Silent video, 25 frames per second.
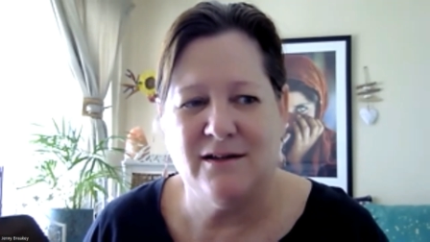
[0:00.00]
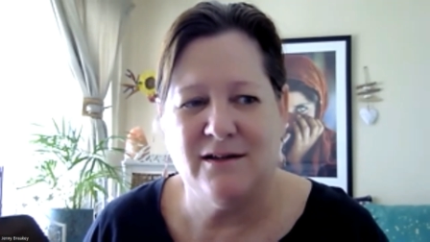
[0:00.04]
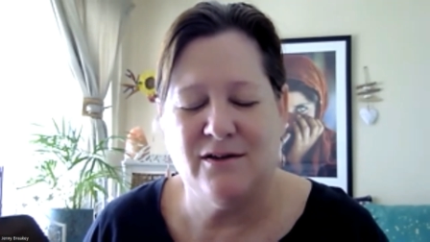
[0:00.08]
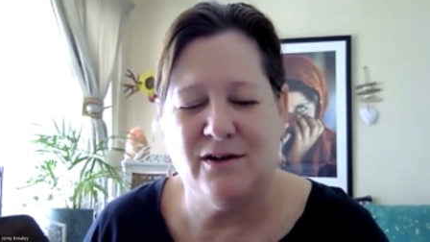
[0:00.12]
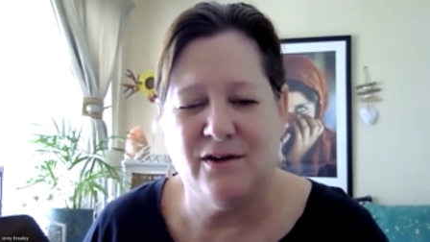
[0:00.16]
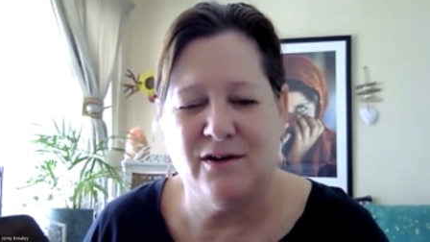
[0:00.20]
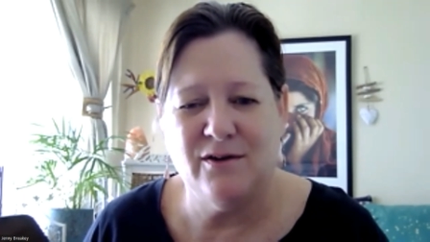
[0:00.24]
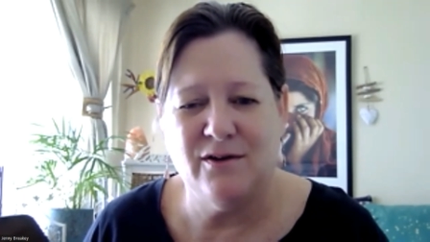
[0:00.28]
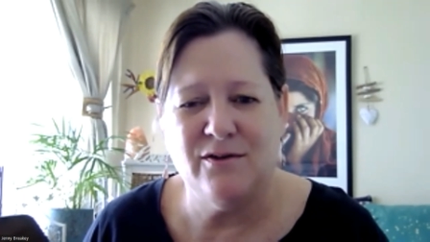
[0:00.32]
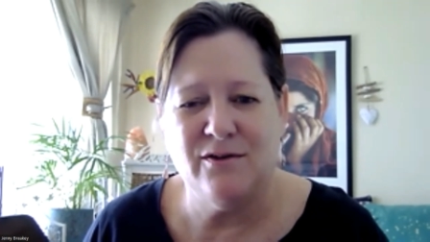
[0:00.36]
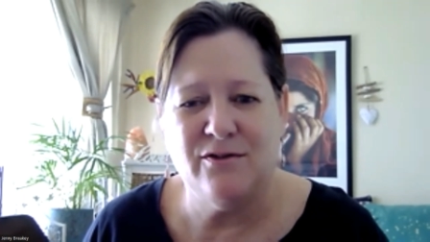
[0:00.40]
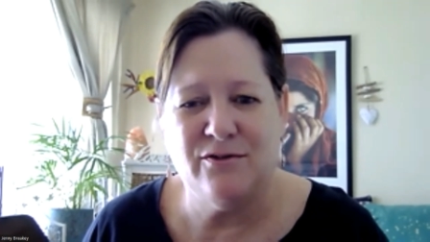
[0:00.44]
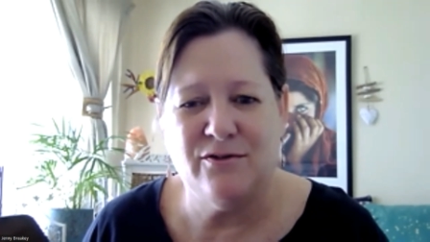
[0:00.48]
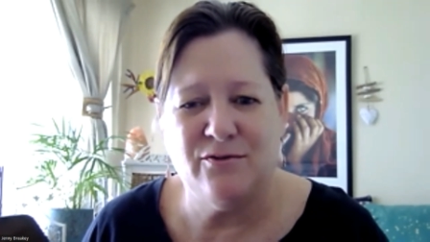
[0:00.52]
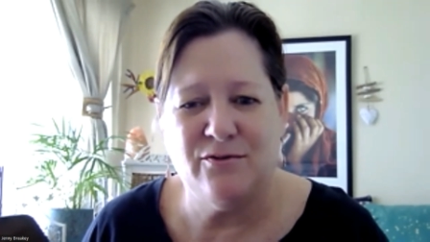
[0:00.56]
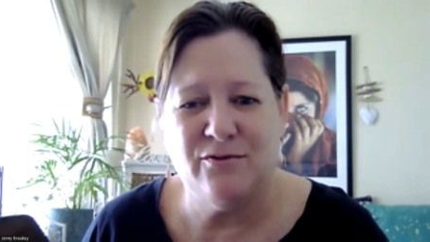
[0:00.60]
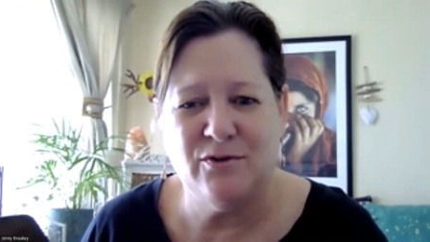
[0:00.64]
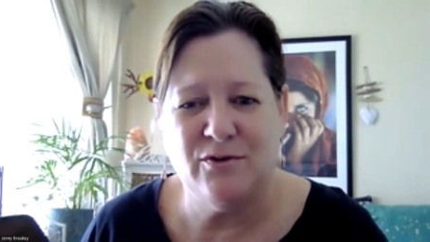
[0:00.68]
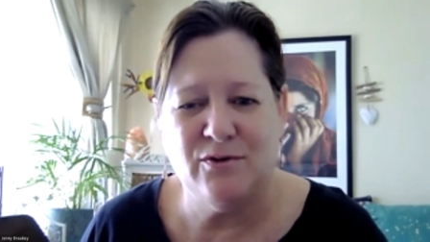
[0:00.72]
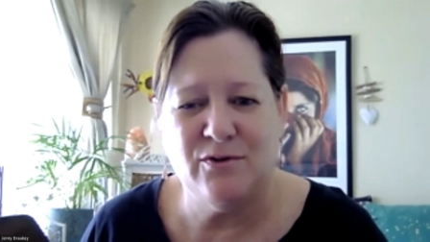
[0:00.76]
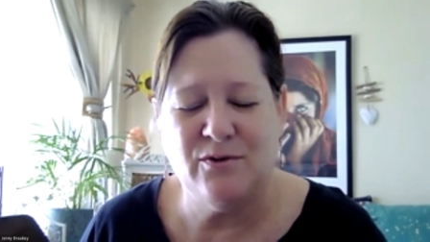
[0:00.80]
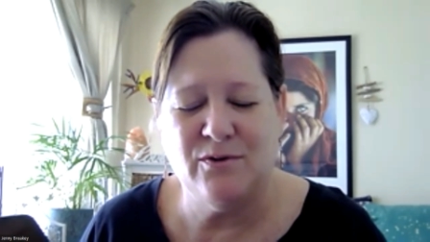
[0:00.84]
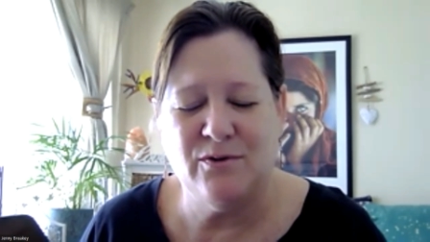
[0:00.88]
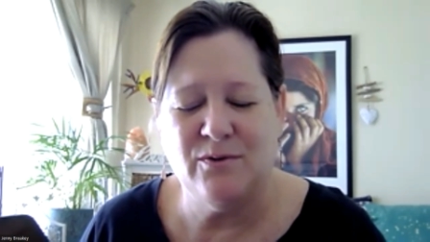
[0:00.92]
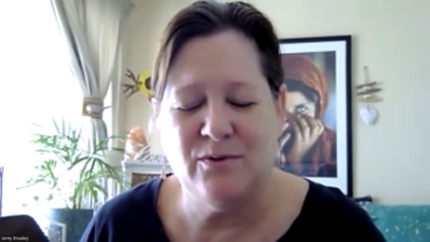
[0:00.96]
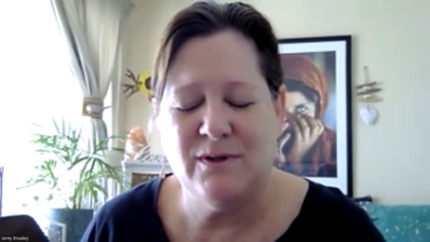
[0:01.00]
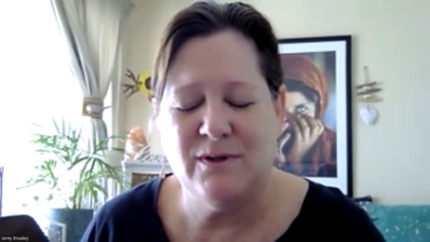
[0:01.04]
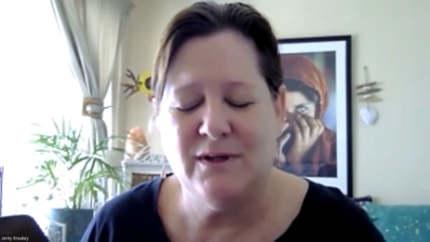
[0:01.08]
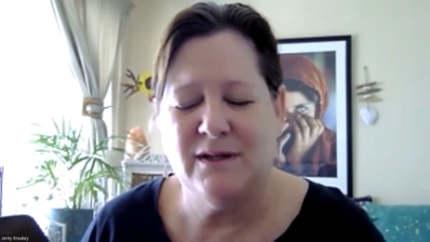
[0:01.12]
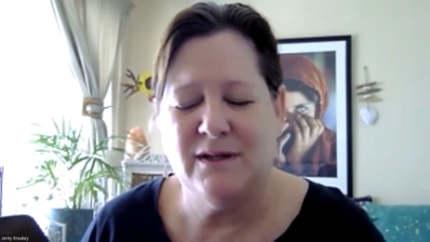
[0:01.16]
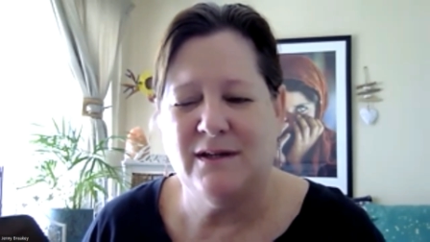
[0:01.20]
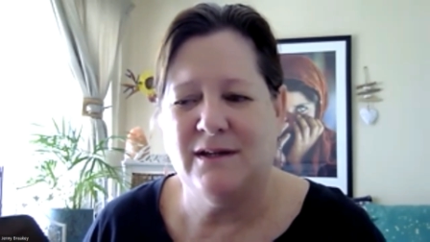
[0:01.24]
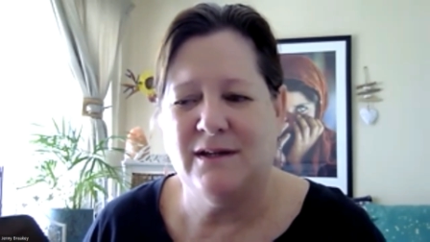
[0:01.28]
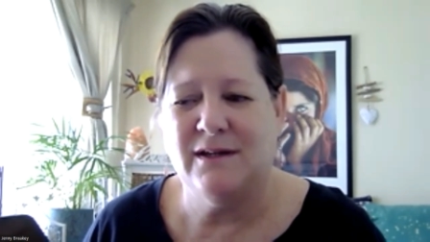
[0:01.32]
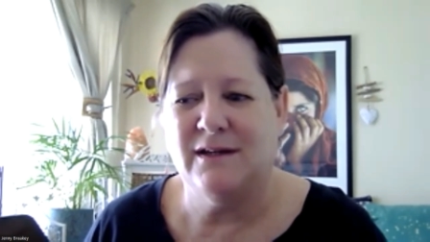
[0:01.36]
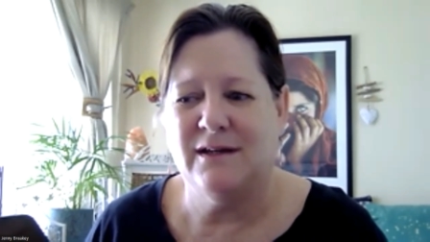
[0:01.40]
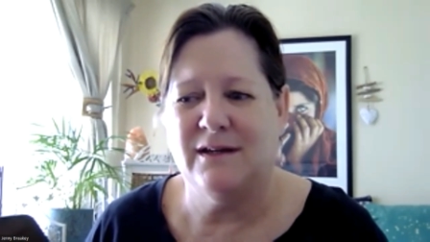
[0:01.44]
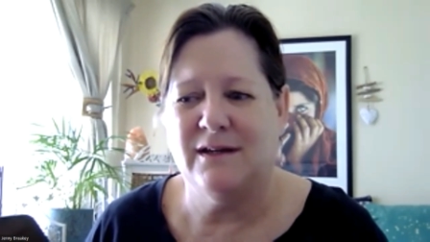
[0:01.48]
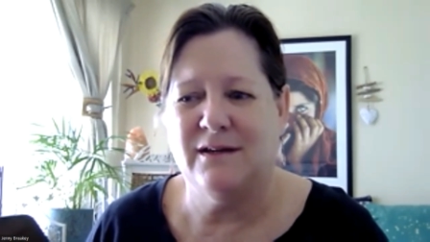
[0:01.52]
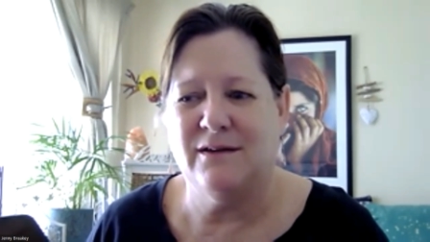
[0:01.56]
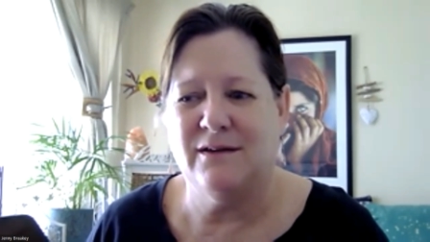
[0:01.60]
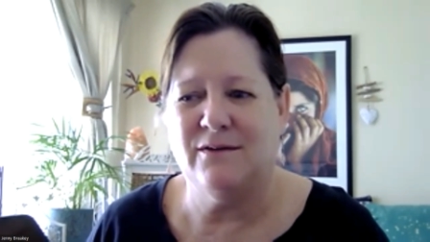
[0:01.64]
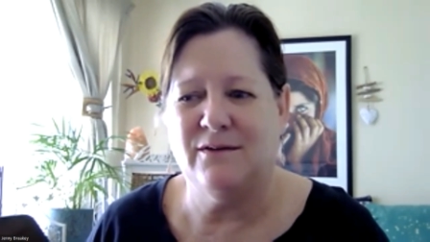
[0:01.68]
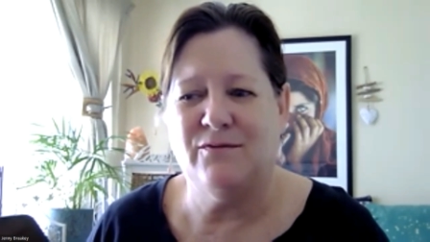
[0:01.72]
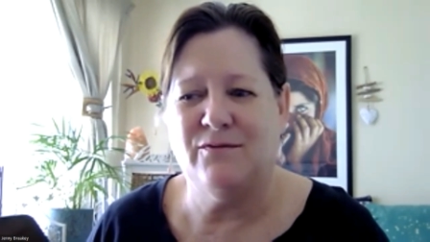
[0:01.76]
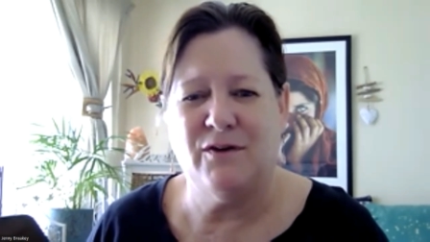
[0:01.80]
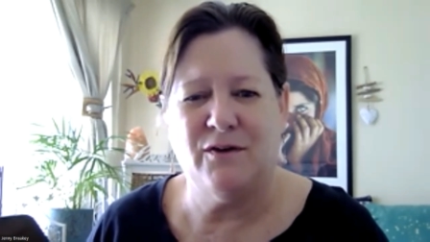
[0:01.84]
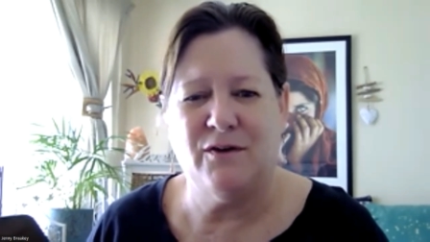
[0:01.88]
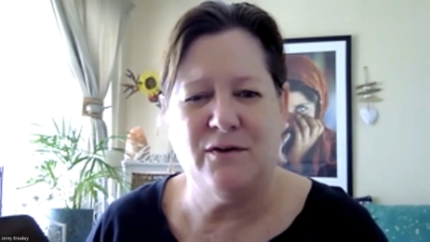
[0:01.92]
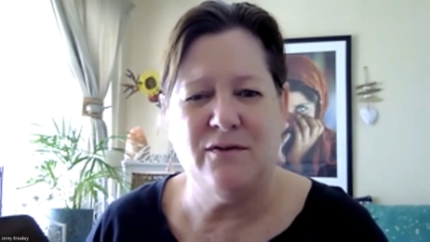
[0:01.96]
go through
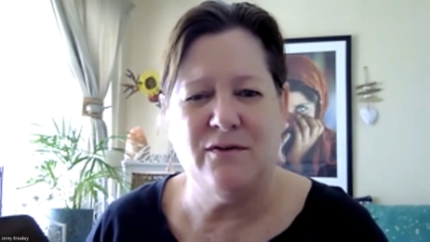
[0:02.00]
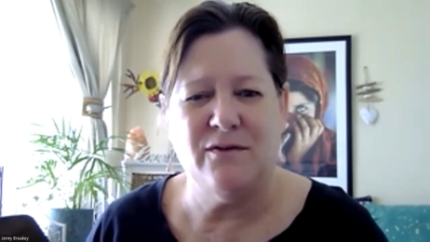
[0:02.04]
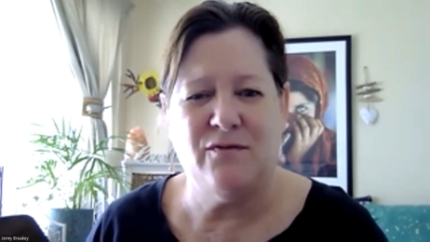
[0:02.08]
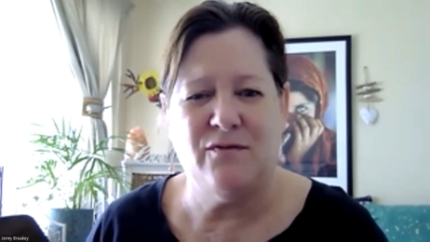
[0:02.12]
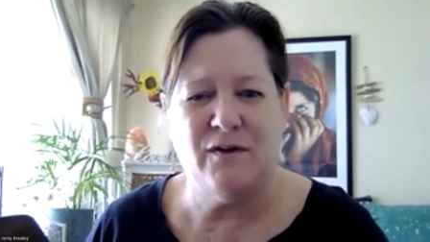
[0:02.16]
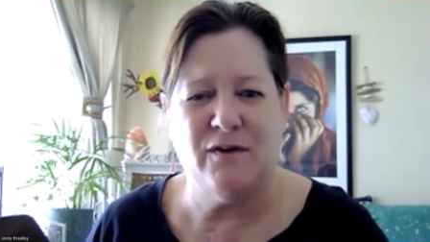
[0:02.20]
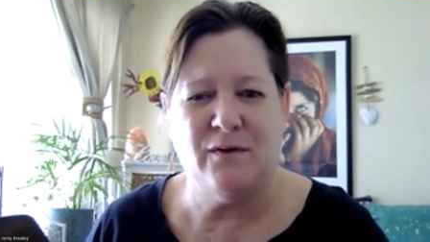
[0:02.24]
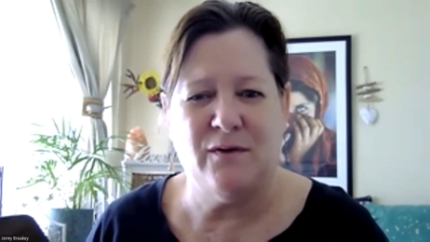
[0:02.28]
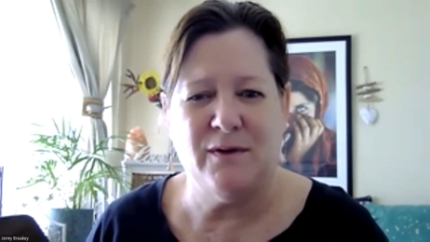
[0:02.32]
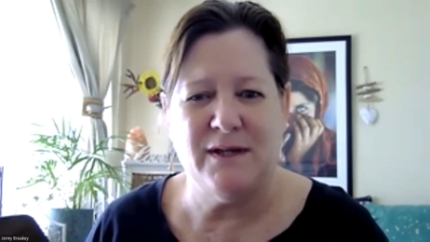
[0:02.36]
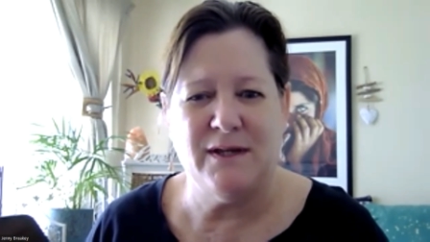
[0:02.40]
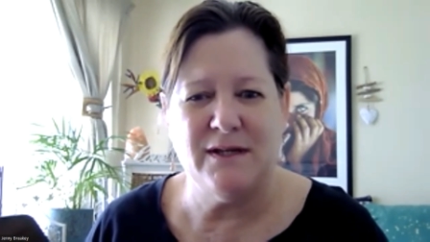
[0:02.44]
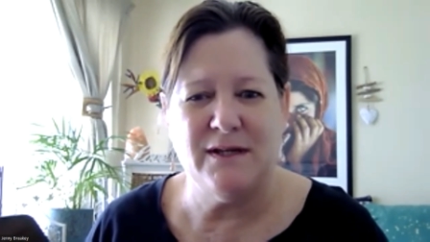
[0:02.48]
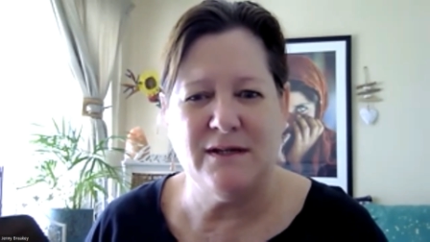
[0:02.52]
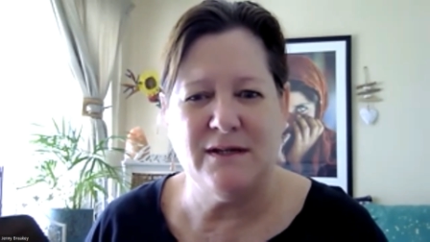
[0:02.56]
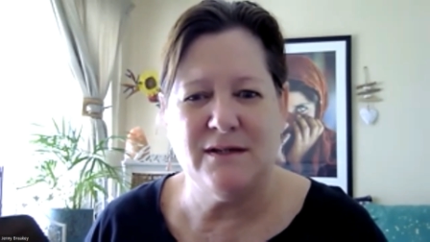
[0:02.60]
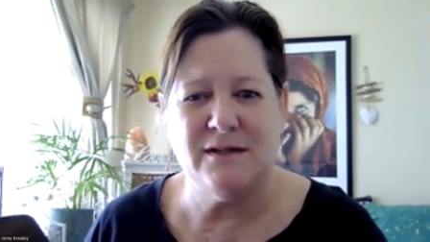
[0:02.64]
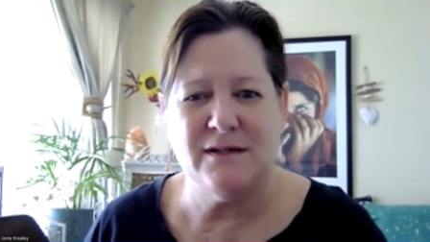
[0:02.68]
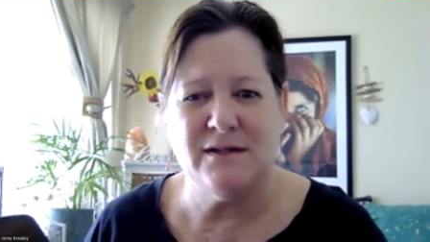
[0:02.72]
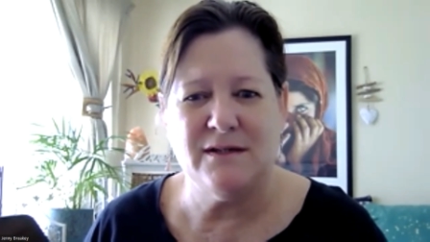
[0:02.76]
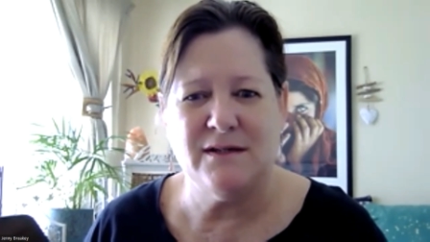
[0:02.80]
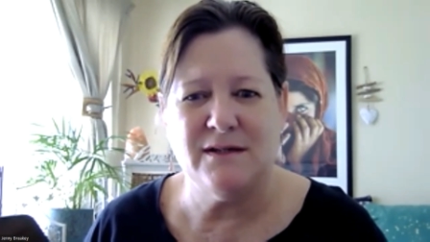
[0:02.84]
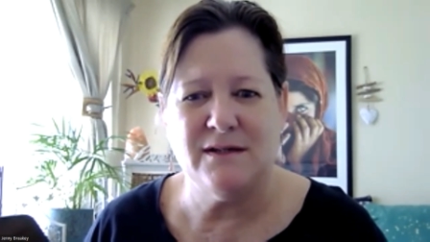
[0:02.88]
a very, very